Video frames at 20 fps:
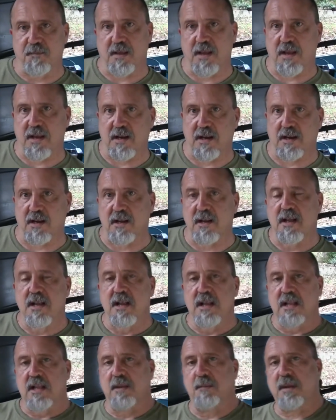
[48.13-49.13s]
And uh,
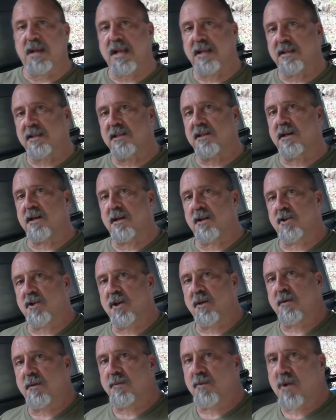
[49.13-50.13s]
let me get this on. I'll
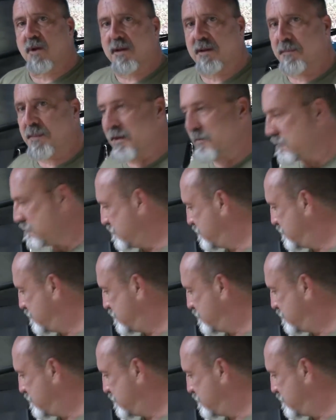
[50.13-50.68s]
show you what I'm talking about.